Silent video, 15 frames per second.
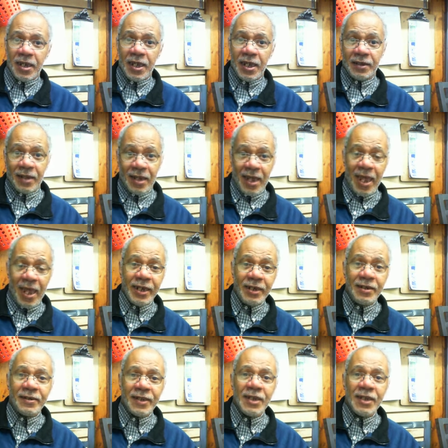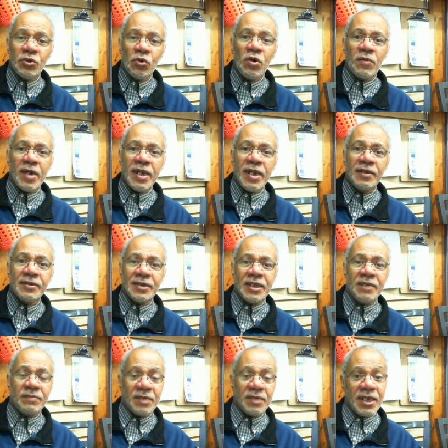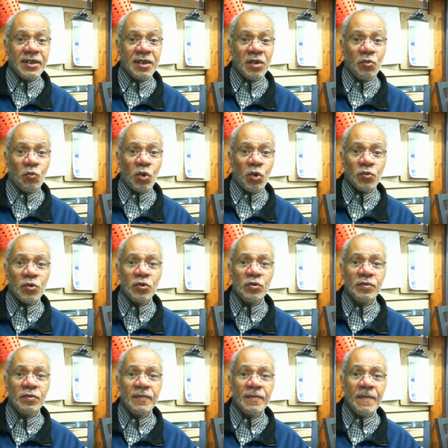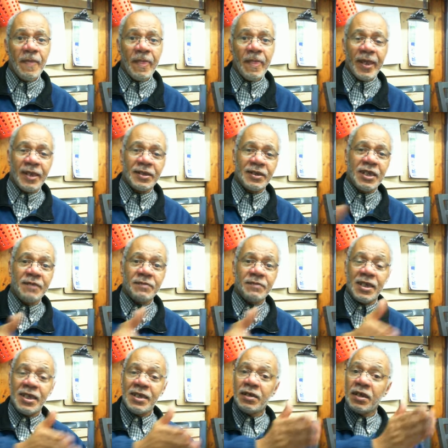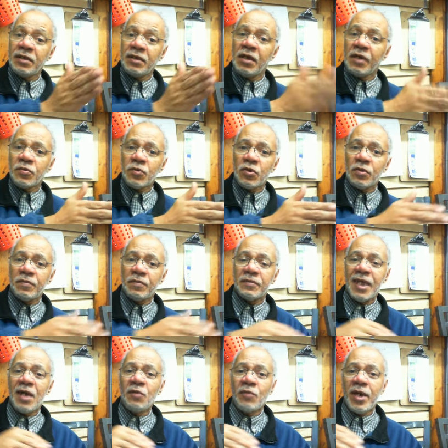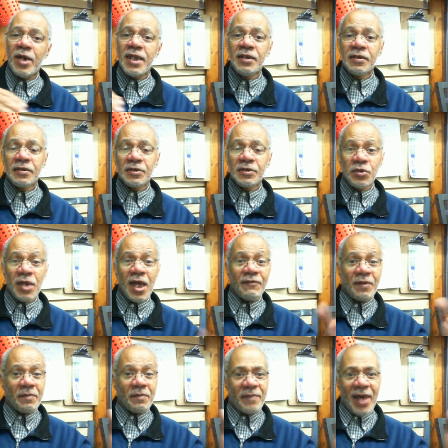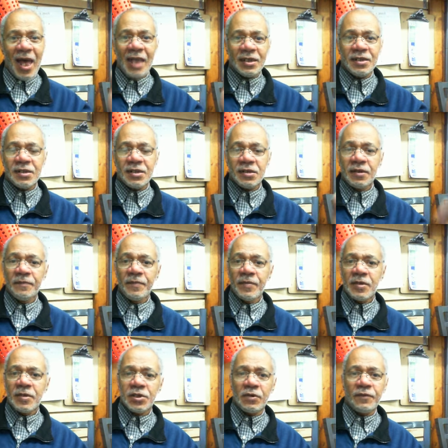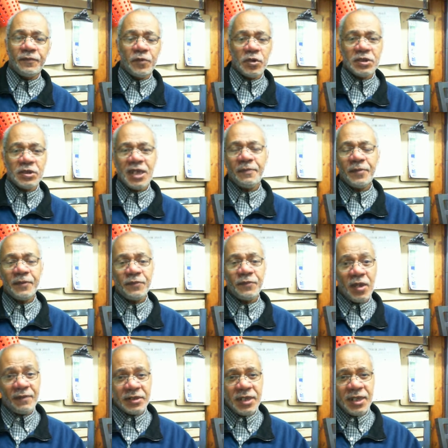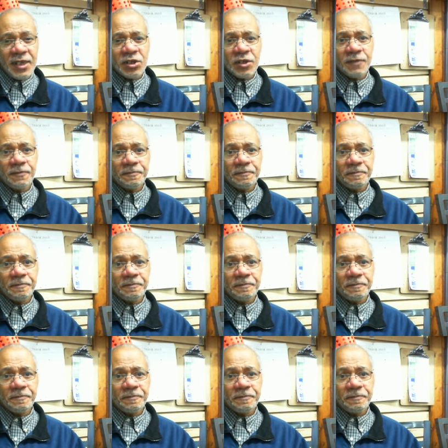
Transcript: and hang it at that doorway to keep the heat in one room and to keep the heat in the other room. That way you have a balance. So for example, if you have a kitchen